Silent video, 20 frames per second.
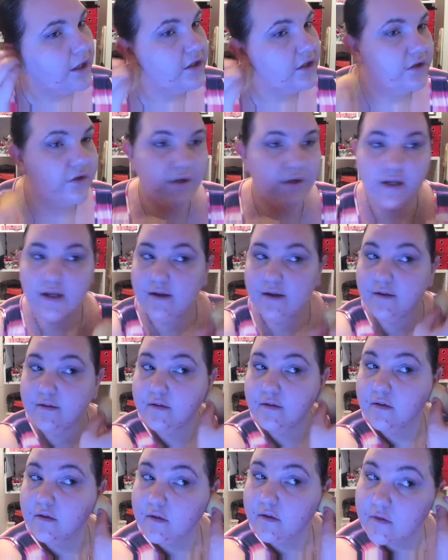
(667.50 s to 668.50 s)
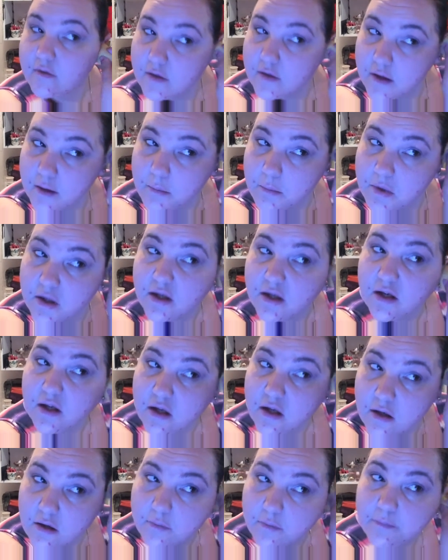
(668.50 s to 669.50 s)
And your ears, so they blend
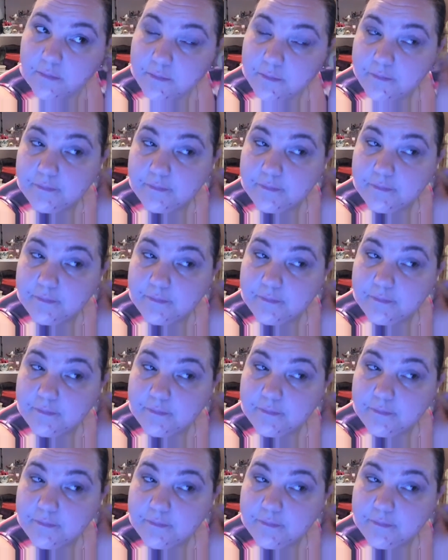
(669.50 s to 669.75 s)
in.